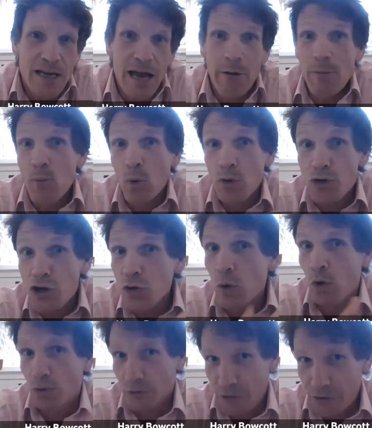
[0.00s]
Now, a more
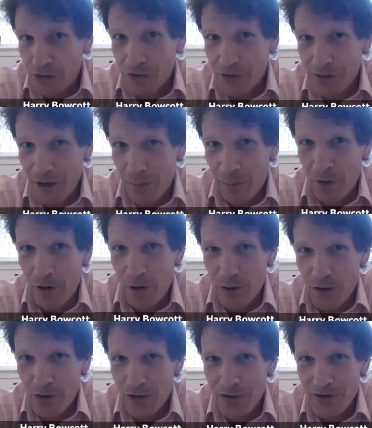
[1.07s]
nuanced
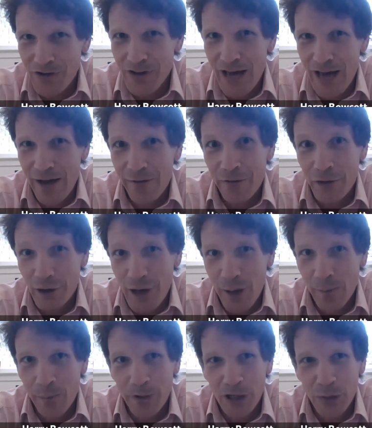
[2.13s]
approach to that for a
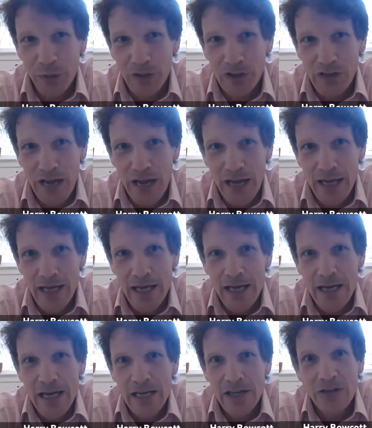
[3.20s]
company would say
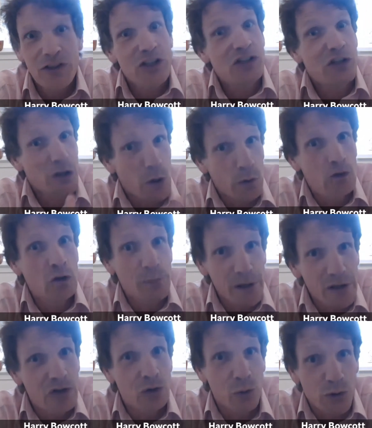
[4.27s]
that this can also be
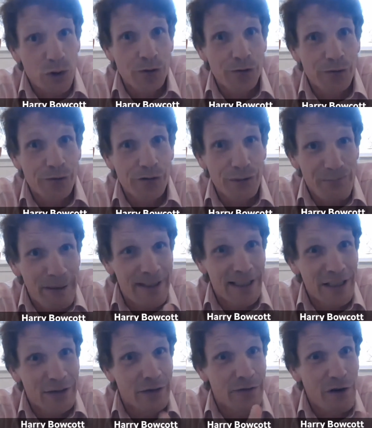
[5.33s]
a source of
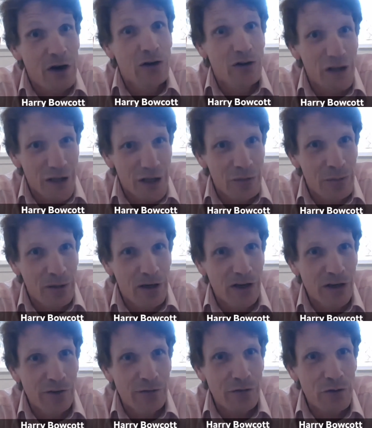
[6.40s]
competitive advantage,
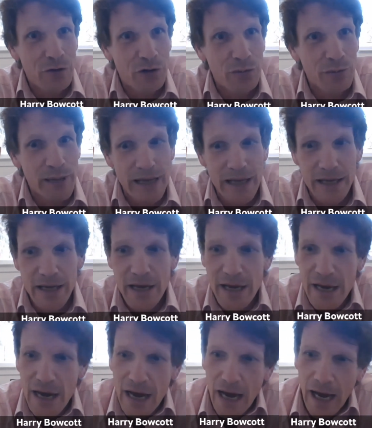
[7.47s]
because if you can be
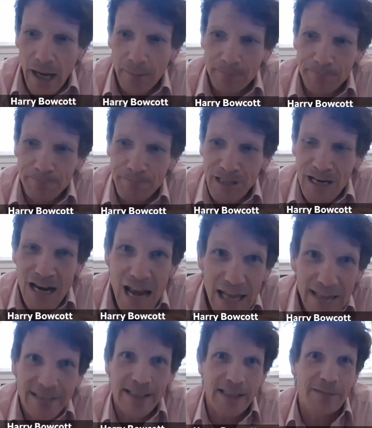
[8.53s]

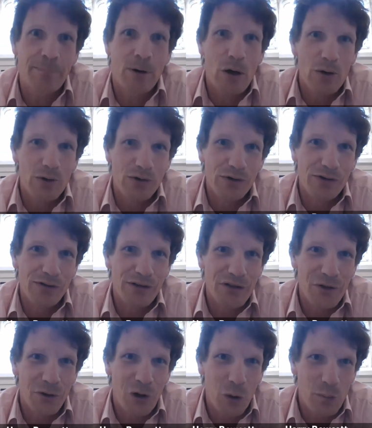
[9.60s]
less exposed than
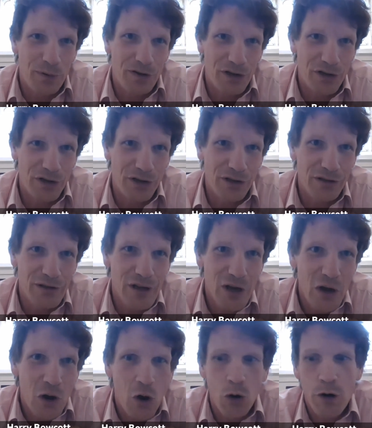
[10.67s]
your competition,
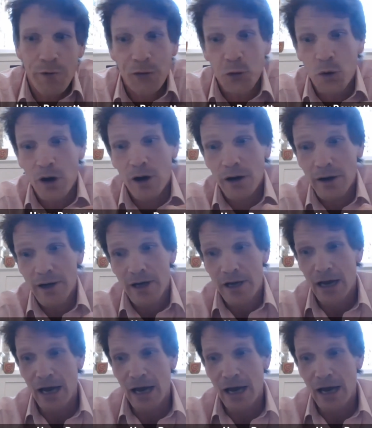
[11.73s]
or if you are